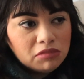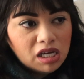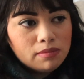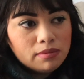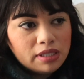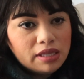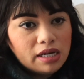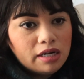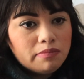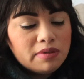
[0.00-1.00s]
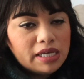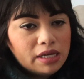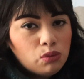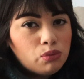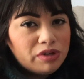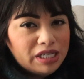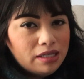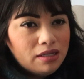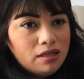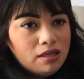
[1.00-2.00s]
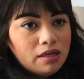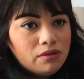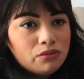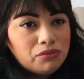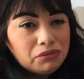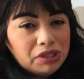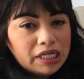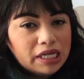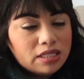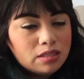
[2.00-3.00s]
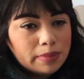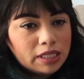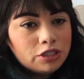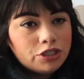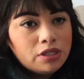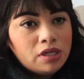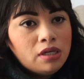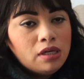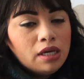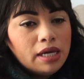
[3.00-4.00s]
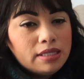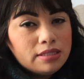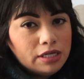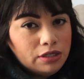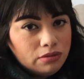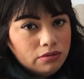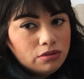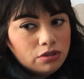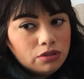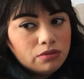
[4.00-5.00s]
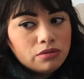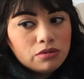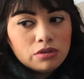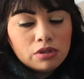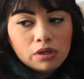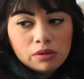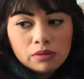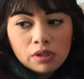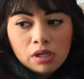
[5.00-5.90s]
I'm good there. But, like, reading it, I don't read it as much as I used to, so